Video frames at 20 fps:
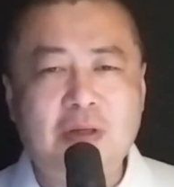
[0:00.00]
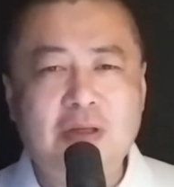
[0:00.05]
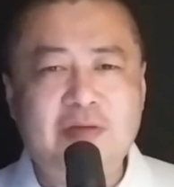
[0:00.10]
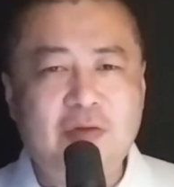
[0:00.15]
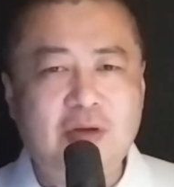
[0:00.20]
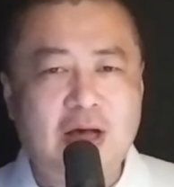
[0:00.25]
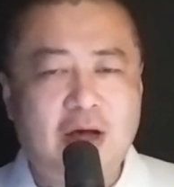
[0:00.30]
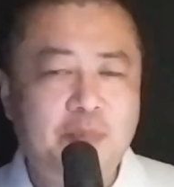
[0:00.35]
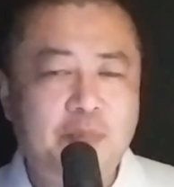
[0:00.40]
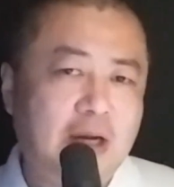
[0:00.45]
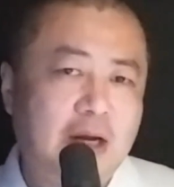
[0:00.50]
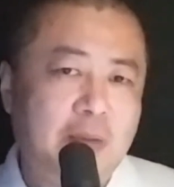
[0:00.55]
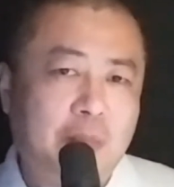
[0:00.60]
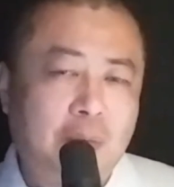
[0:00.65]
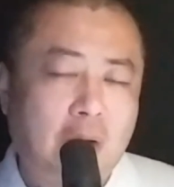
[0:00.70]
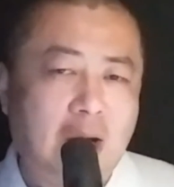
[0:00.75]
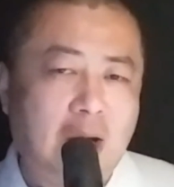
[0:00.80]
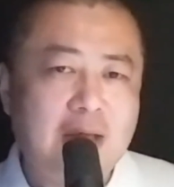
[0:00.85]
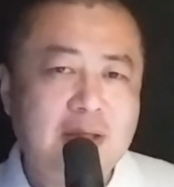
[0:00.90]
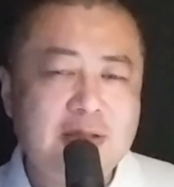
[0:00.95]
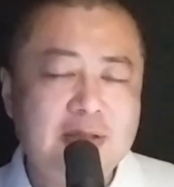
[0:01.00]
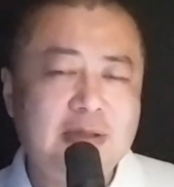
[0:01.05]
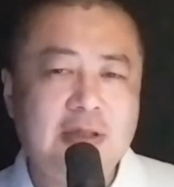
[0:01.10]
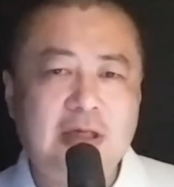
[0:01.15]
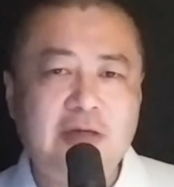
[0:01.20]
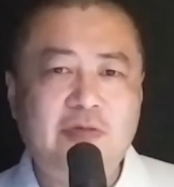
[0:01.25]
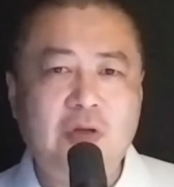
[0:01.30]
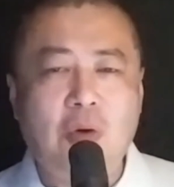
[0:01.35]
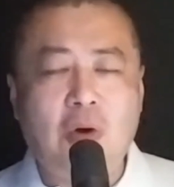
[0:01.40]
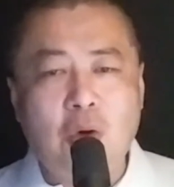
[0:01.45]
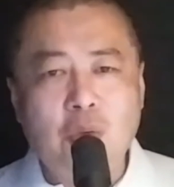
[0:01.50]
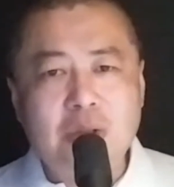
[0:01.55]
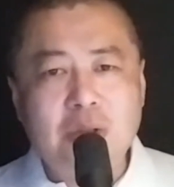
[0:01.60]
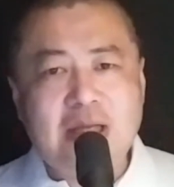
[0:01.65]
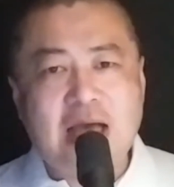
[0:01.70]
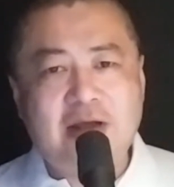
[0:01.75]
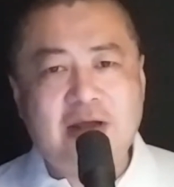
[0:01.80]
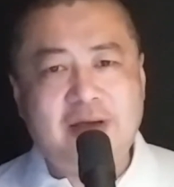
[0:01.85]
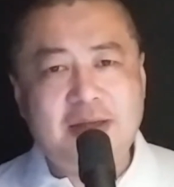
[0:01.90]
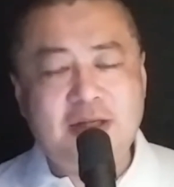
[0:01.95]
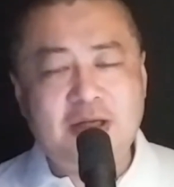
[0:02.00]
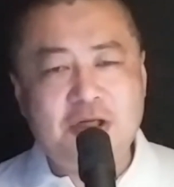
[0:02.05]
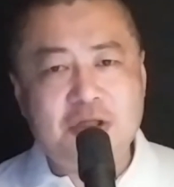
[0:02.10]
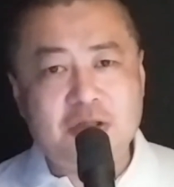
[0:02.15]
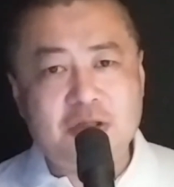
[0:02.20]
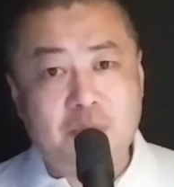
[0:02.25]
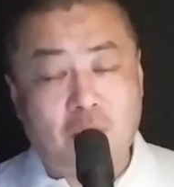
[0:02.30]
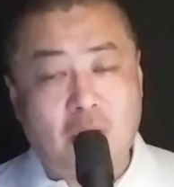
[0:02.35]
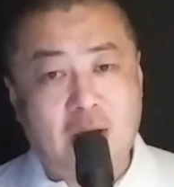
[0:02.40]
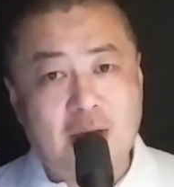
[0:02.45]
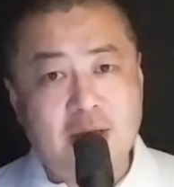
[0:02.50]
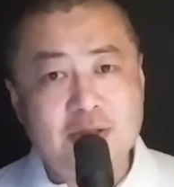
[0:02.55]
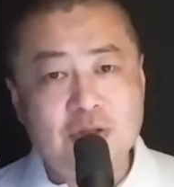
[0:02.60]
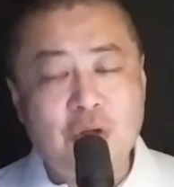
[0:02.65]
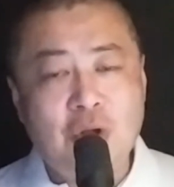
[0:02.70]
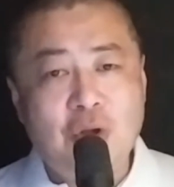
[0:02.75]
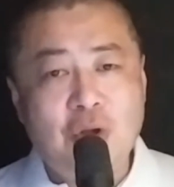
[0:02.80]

if you compete on price, if your only advantage is price,